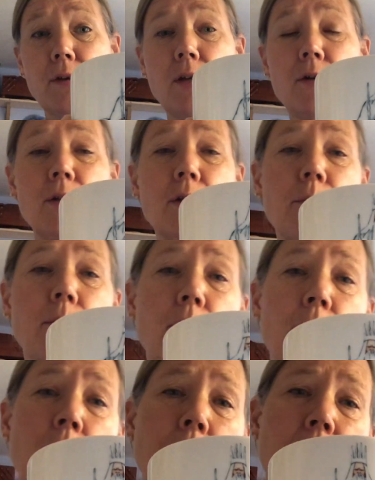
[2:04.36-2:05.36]
figure
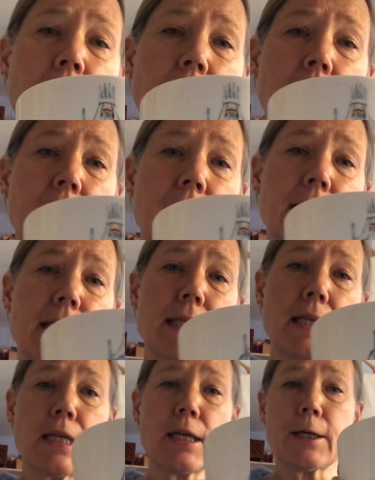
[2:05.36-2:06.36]
on the mug
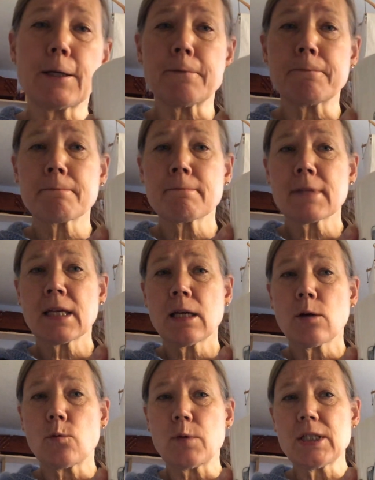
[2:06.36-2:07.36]
is the
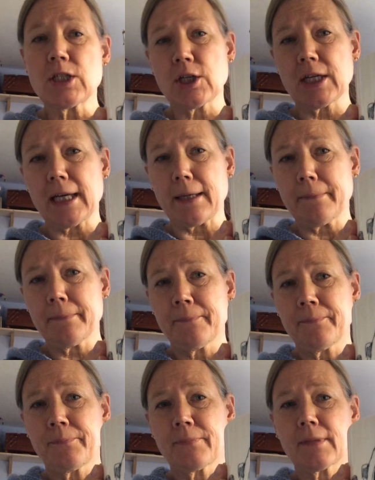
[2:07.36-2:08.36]
Winter King,
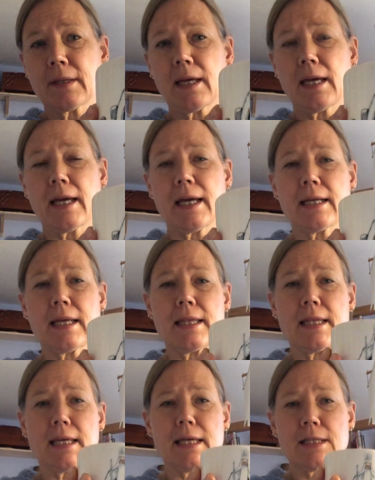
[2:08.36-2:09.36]
and I
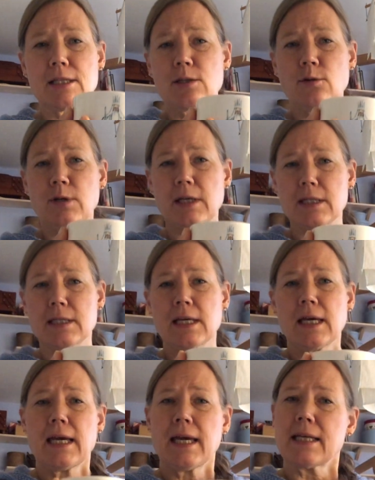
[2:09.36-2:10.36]
think it's so nice.
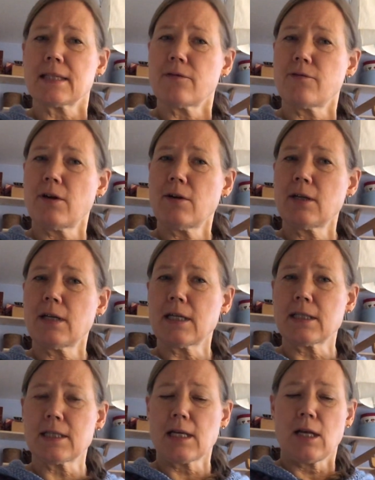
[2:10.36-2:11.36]
It's a very
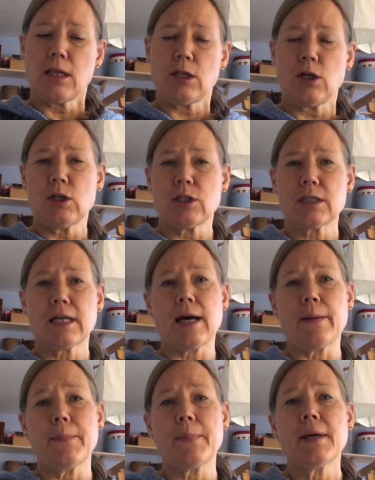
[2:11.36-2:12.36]
nice large
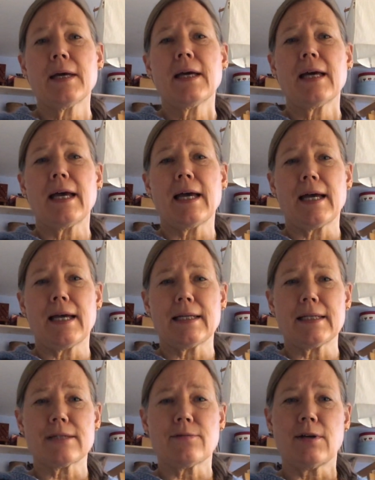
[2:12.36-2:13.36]
cup,
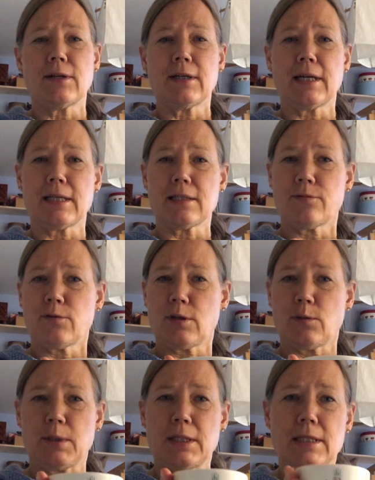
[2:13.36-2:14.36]
and it's very nice for
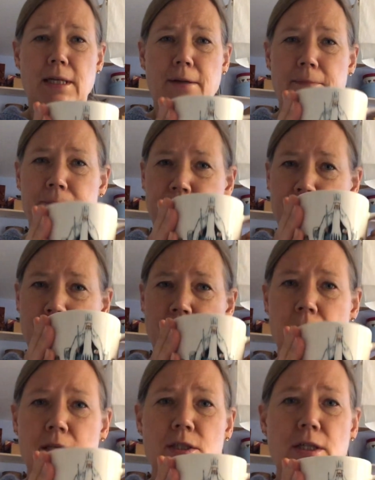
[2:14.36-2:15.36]
the winter.
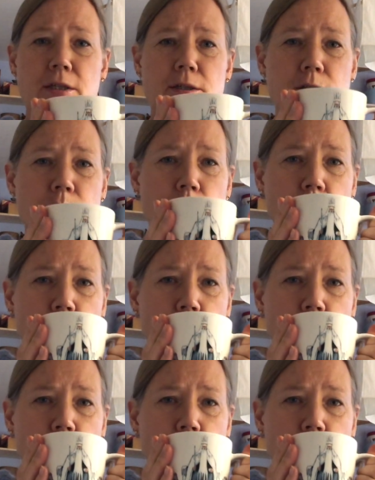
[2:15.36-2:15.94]
Cheers!